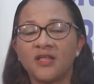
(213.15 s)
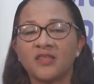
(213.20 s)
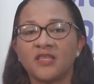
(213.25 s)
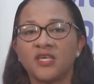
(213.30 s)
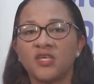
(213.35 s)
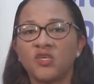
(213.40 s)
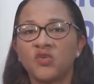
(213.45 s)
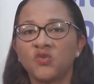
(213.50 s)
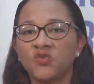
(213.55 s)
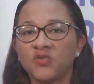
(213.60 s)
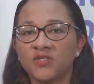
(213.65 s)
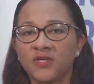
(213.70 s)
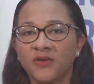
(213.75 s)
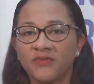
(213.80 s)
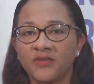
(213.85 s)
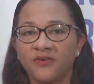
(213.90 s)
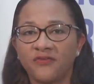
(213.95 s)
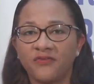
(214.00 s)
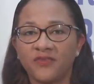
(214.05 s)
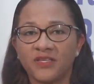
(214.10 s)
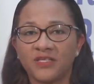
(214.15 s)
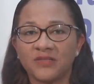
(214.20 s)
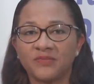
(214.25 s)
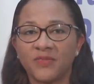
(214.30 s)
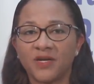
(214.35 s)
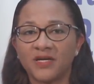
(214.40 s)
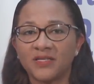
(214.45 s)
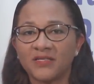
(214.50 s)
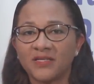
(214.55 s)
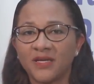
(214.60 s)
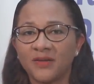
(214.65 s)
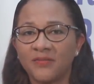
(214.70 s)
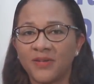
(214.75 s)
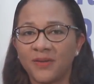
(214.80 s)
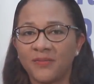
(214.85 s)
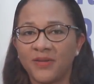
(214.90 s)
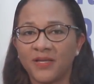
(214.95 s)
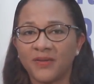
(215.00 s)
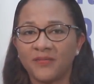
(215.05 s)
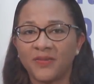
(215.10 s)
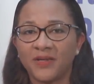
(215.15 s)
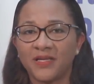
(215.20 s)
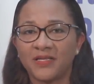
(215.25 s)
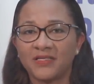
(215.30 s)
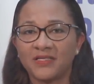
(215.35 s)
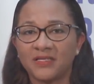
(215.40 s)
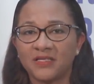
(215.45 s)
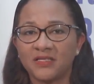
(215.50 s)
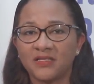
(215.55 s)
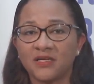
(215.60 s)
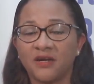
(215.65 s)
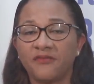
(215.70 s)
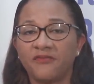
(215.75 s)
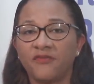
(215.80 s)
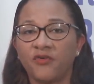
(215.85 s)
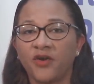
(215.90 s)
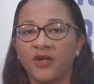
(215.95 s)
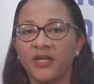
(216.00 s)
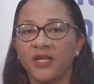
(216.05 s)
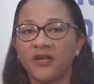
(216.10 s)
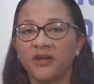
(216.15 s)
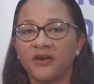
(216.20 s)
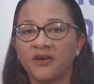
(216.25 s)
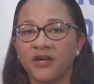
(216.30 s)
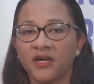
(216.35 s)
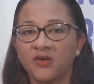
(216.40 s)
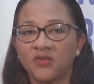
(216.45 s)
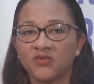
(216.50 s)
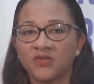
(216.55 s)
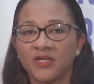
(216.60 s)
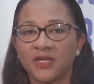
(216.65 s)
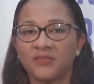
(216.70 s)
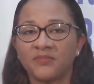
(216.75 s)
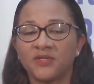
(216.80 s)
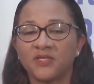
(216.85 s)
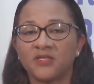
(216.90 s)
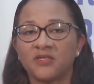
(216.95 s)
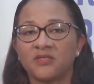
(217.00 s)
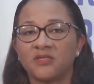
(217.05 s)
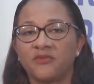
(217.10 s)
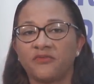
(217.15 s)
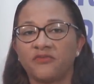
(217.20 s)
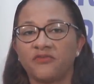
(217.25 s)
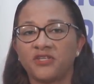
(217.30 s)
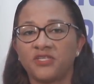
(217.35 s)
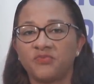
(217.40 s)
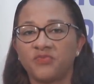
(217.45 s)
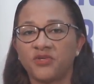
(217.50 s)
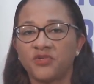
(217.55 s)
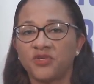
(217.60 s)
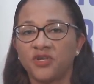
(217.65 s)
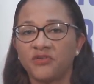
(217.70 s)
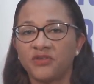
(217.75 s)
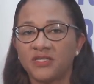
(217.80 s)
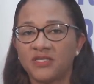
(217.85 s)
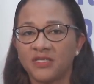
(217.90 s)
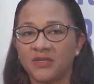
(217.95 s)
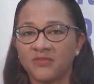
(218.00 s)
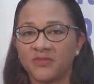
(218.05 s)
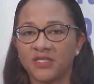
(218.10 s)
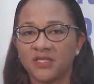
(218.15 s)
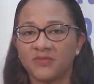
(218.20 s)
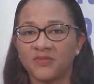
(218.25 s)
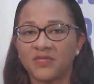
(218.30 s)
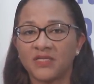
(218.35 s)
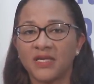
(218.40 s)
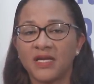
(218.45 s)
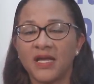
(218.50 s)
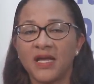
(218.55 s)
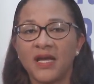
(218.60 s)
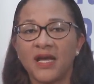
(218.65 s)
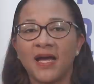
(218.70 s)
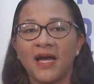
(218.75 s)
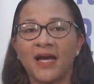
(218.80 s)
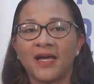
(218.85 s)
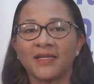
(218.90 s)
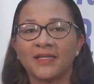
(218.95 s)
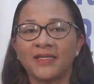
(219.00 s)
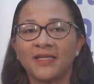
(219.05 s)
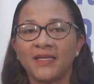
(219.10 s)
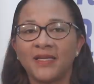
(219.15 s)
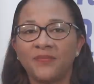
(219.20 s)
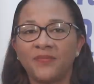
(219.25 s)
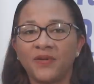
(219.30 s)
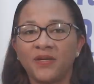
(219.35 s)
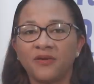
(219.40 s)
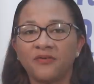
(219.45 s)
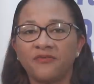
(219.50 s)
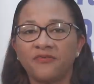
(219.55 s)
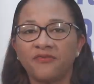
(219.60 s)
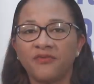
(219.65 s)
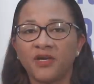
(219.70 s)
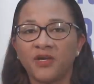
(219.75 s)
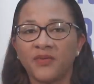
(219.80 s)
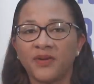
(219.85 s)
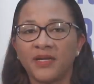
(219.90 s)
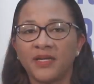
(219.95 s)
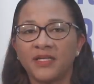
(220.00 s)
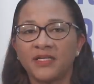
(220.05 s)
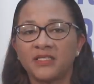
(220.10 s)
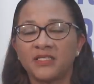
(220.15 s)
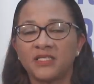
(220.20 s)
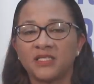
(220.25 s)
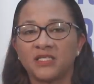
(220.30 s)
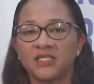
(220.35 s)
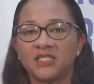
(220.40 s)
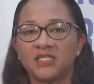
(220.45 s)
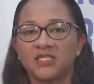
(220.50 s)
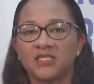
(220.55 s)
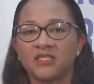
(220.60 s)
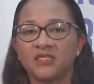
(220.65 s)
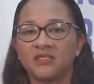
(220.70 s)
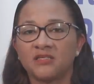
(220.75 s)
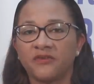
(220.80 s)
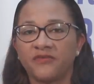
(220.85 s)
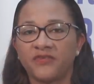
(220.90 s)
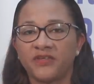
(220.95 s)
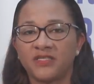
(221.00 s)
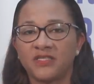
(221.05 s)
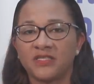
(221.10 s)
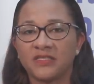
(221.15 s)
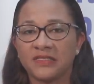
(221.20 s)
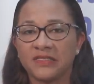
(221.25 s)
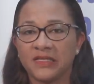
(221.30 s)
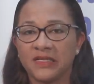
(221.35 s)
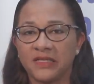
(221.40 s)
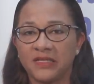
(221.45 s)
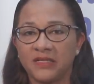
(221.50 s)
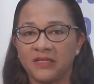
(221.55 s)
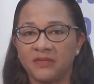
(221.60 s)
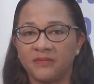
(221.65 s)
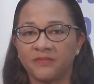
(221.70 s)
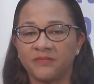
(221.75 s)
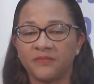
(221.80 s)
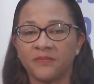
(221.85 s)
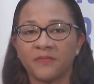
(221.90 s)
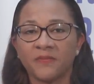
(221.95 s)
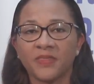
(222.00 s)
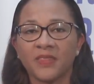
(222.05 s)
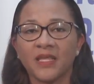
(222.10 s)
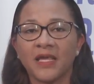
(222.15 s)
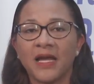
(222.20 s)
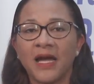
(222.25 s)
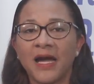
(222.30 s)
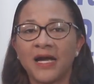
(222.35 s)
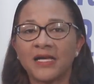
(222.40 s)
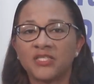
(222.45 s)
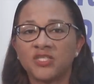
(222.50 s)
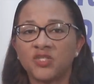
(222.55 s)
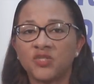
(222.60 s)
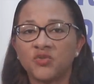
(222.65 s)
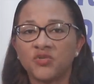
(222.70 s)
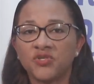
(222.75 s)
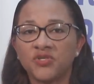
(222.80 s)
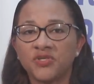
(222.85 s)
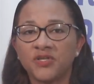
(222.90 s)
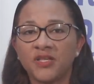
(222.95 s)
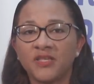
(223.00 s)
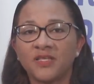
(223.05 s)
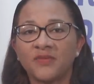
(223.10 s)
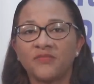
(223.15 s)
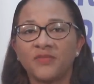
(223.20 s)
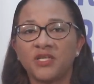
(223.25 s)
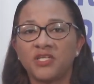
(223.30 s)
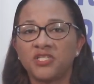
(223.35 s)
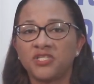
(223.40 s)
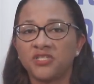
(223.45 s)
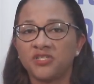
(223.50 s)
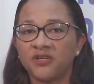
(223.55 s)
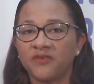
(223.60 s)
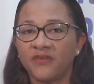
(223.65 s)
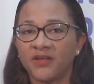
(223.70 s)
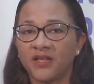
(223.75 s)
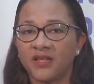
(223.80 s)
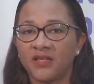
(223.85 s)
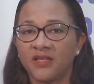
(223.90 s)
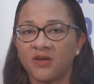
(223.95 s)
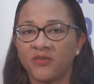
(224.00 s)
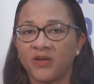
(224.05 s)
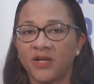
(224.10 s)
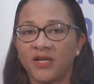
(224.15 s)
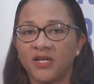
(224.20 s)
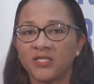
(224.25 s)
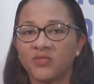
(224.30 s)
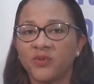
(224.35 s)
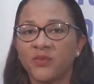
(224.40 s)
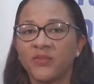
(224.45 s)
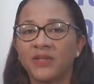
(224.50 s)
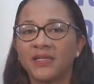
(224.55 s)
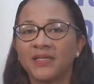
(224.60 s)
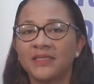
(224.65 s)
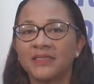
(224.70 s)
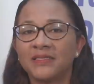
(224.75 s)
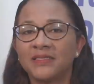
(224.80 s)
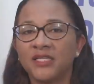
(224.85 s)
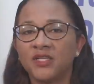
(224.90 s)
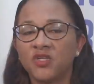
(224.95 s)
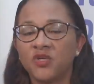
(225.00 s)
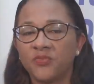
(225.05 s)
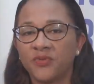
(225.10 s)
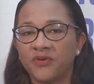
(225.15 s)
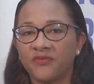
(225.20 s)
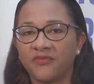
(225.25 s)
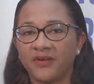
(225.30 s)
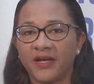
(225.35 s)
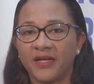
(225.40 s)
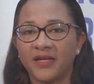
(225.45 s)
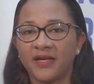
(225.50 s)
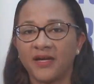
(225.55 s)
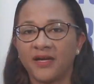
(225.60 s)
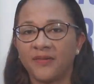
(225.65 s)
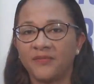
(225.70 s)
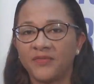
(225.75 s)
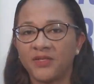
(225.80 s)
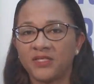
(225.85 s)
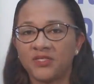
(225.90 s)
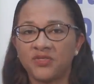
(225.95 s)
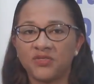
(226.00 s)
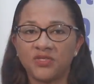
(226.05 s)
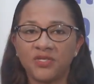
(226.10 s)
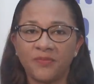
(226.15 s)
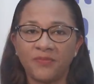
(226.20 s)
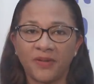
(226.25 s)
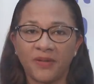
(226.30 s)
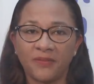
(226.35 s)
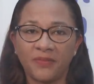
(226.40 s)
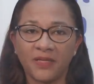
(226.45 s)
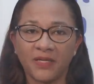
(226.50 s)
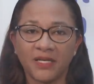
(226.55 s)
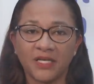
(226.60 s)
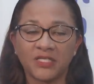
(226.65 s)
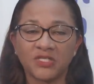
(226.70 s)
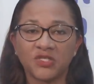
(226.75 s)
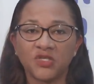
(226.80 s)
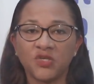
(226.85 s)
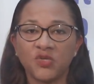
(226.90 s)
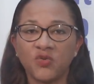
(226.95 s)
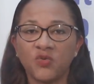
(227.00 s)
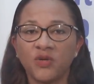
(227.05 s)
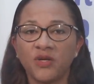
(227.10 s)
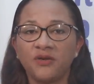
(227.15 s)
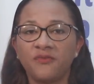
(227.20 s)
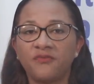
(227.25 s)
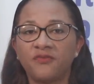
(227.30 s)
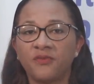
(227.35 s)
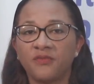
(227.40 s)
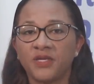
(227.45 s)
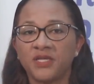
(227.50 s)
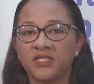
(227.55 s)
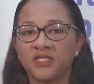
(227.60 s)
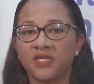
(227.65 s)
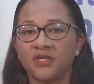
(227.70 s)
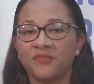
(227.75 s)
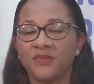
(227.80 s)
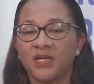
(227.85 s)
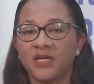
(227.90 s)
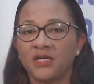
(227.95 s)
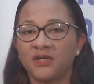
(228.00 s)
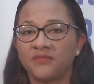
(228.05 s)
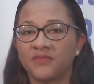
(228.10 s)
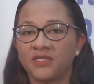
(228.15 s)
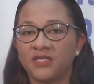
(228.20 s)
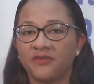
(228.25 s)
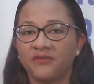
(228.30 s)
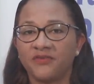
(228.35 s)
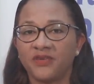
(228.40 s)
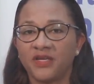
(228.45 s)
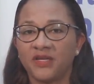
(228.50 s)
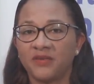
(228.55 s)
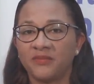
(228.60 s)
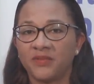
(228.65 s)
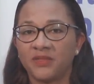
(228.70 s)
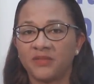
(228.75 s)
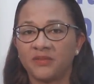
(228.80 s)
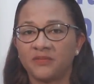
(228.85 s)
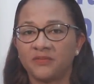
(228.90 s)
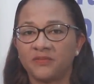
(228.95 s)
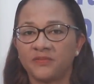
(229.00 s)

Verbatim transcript: the use of the face mask in public places, avoiding crowds and persons with respiratory symptoms, and keeping frequently touched surfaces clean. As usual, the Ministry of Health and Wellness, we will continue providing updates to the public as new information becomes available.